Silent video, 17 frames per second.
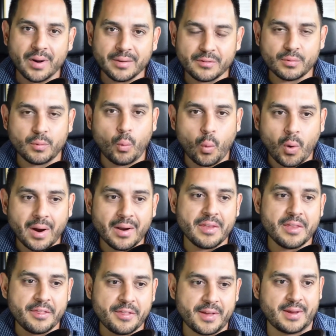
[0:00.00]
what's
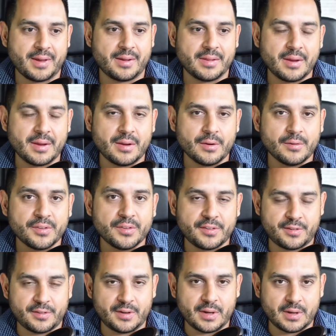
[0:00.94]
one thing that you've
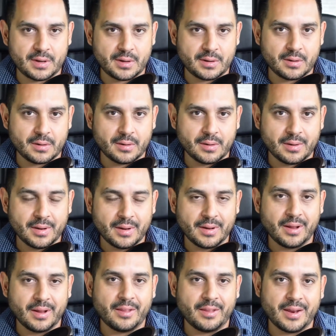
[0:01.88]
seen
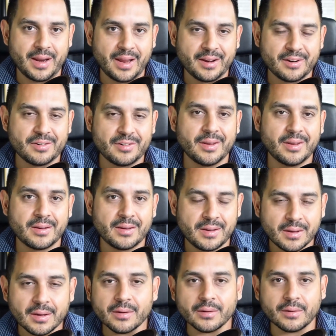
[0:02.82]
that actually
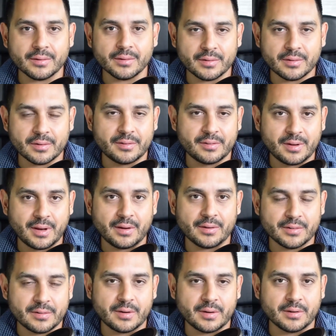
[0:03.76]
kills
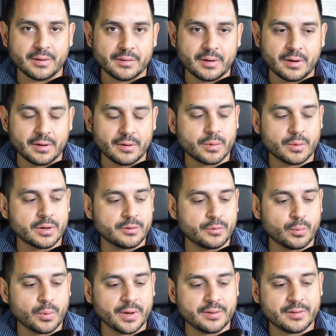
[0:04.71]
sales deals? In other
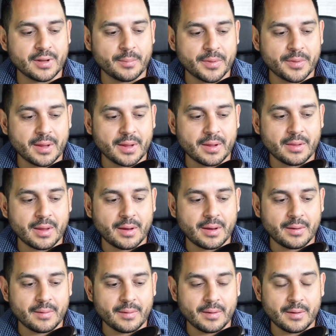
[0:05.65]
words, what's something
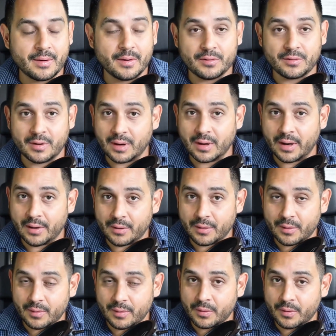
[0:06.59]
that you see
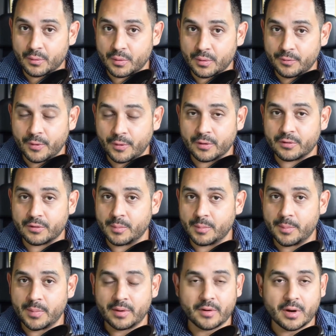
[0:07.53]
either through folks
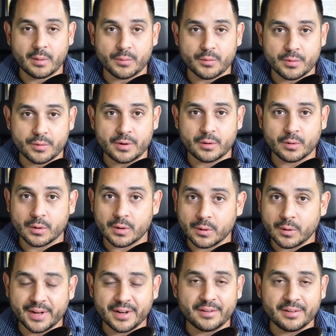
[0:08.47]
that maybe have come through
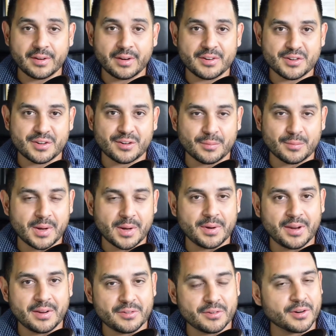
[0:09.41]
your organization or
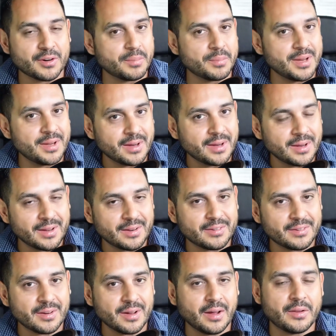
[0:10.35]
maybe as you're competing
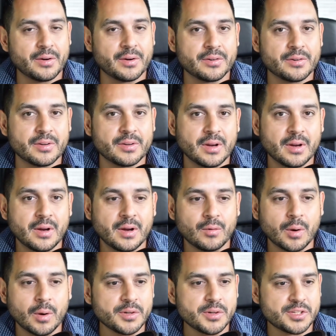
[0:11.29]
against others?
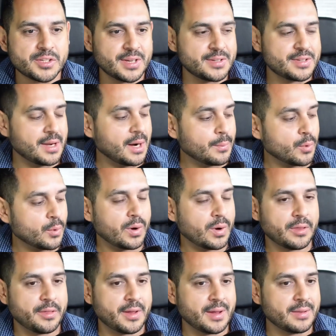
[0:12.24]
What would you say is the number
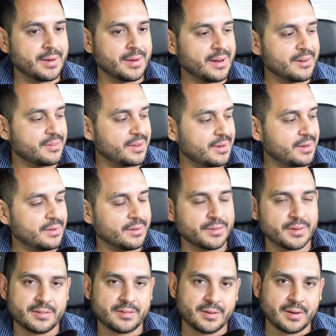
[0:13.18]
one thing that actually
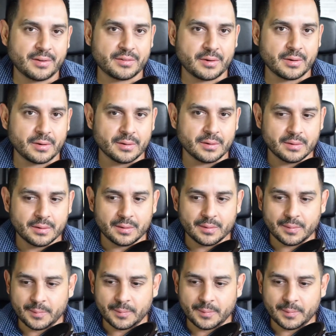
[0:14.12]
kills a sales deal?